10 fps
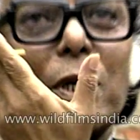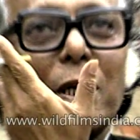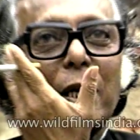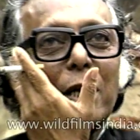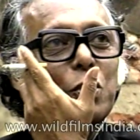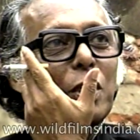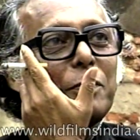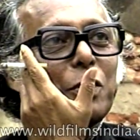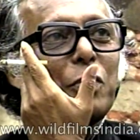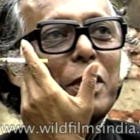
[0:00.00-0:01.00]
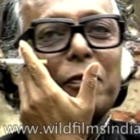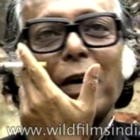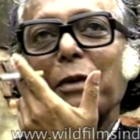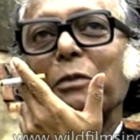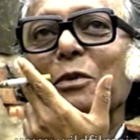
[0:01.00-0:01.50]
her age after
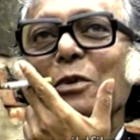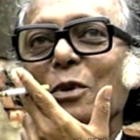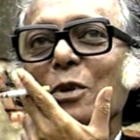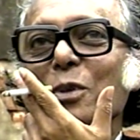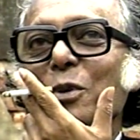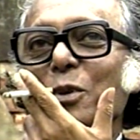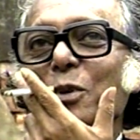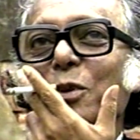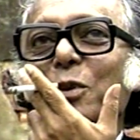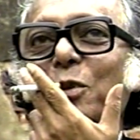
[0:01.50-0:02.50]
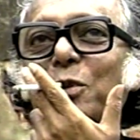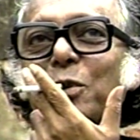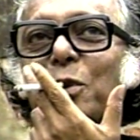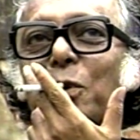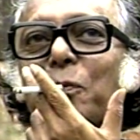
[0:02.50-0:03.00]
25.
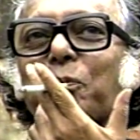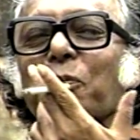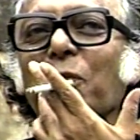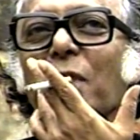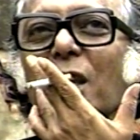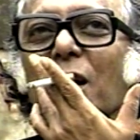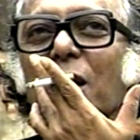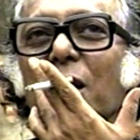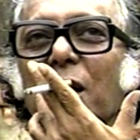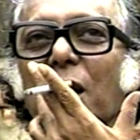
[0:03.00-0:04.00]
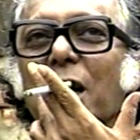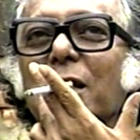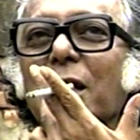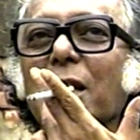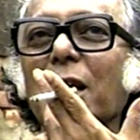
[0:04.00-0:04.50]
So I
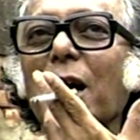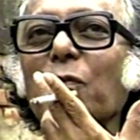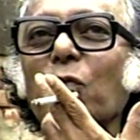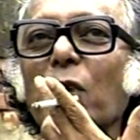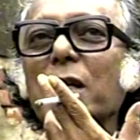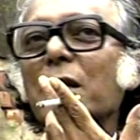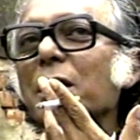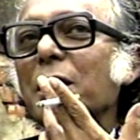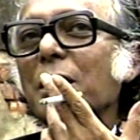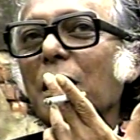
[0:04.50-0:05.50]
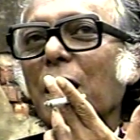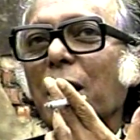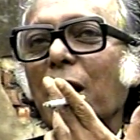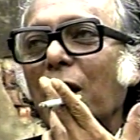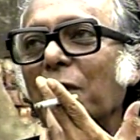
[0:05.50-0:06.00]
think I'm year
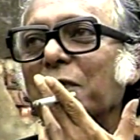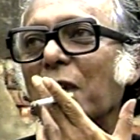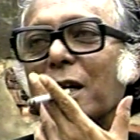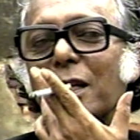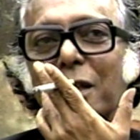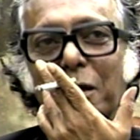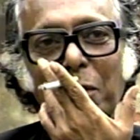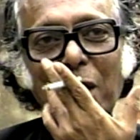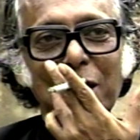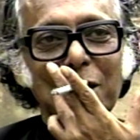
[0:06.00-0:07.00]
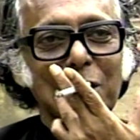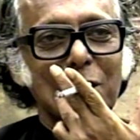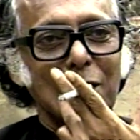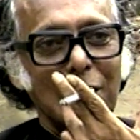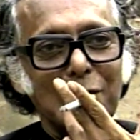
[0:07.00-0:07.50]
and a half younger than my
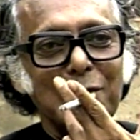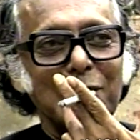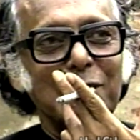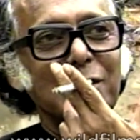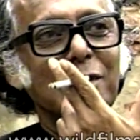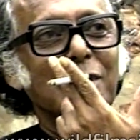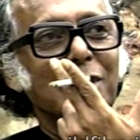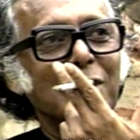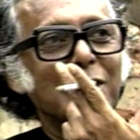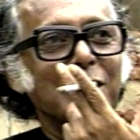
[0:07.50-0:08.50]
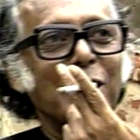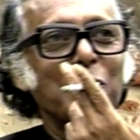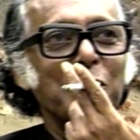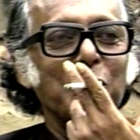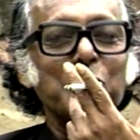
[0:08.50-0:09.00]
son. This is how
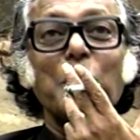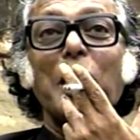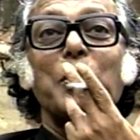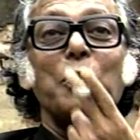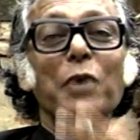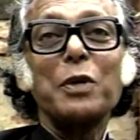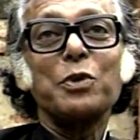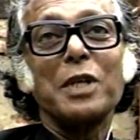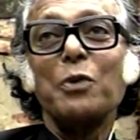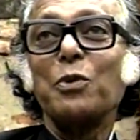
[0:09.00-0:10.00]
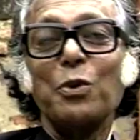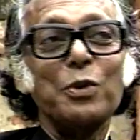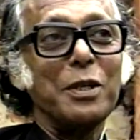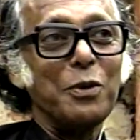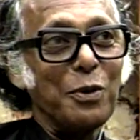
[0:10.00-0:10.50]
I was. So I don't want to sound
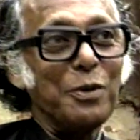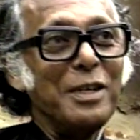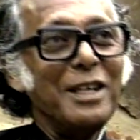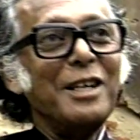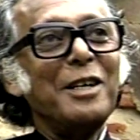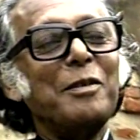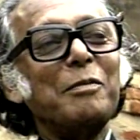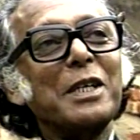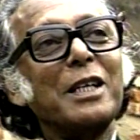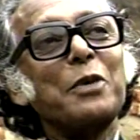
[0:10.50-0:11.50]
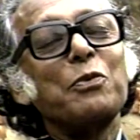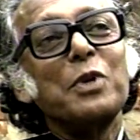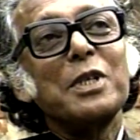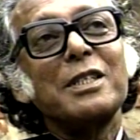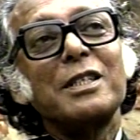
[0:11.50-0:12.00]
old at all. But that
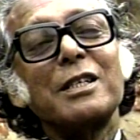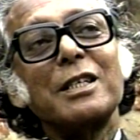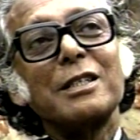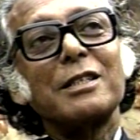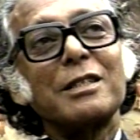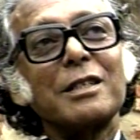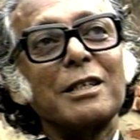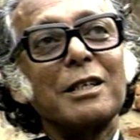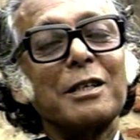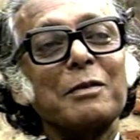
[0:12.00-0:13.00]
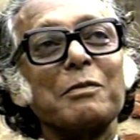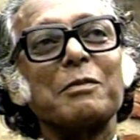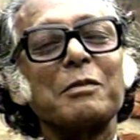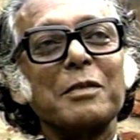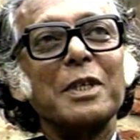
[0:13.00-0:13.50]
was this uh,
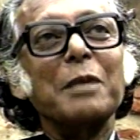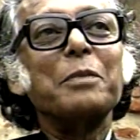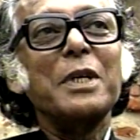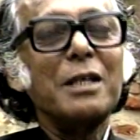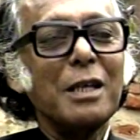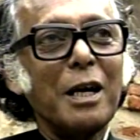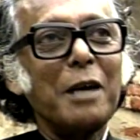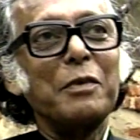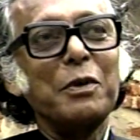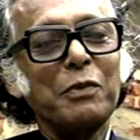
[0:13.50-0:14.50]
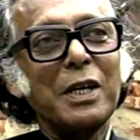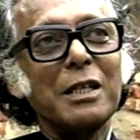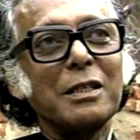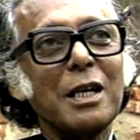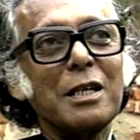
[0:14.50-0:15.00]
Imperial Library when I
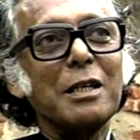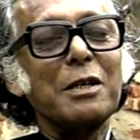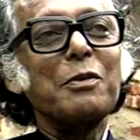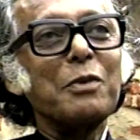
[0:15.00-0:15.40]
started